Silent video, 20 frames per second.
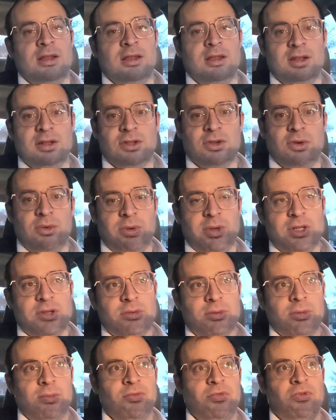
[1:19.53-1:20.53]
There's always
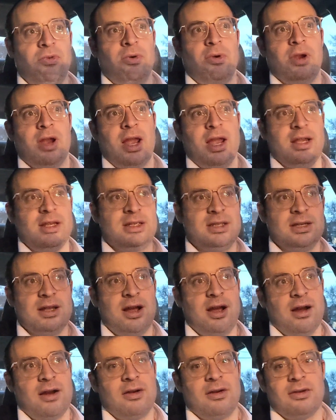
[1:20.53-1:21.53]
room for a
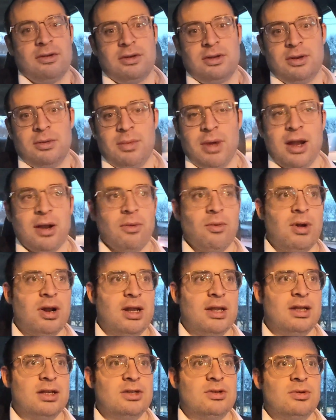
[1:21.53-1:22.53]
stop, no matter what
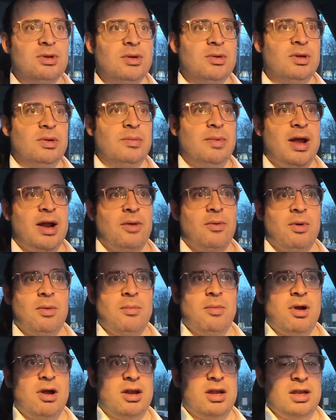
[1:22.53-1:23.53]
industry, no matter what
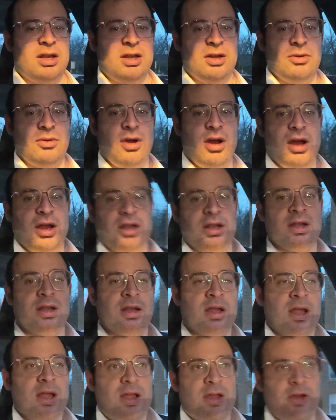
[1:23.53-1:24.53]
market you're on
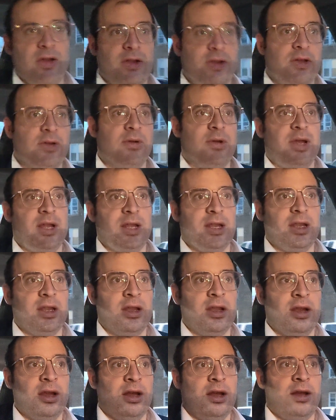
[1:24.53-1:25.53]
or you're in.
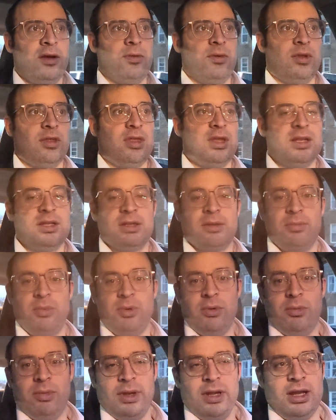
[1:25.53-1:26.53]
When things are
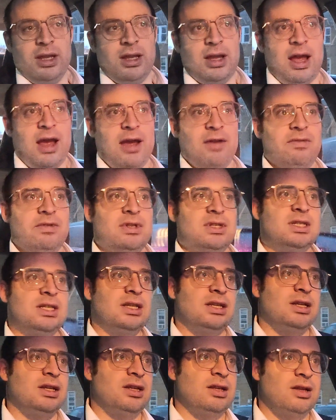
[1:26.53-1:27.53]
booming, obviously
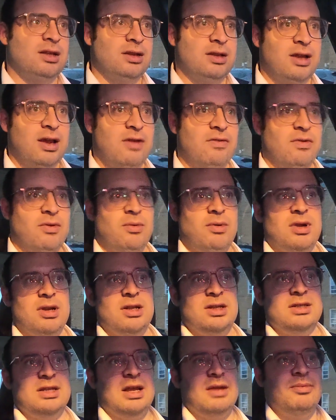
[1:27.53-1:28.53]

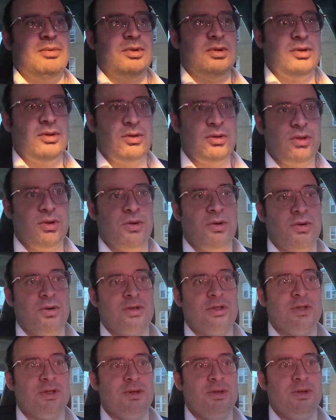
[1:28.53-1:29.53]
everyone's able, the
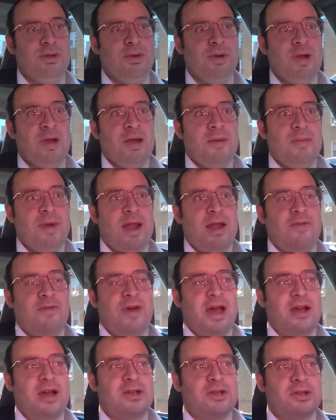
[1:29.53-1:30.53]
horseshoe
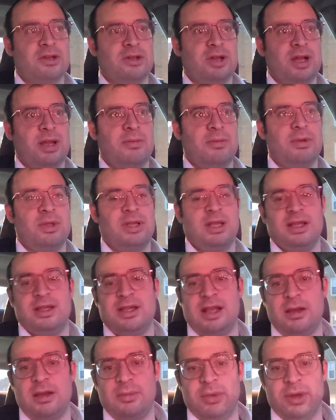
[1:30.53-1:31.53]
manufacturers are able to
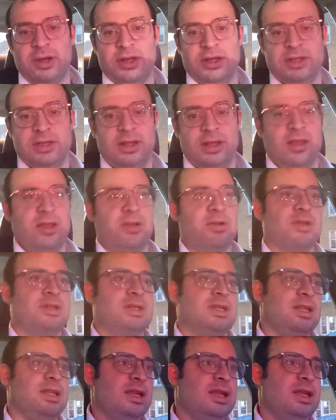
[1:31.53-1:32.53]
sell because there is
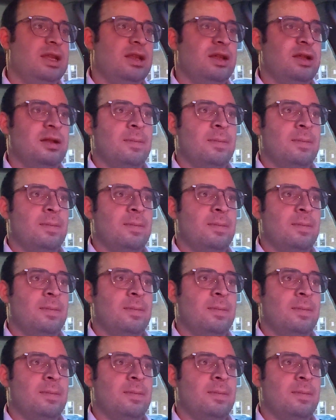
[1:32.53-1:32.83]
a need.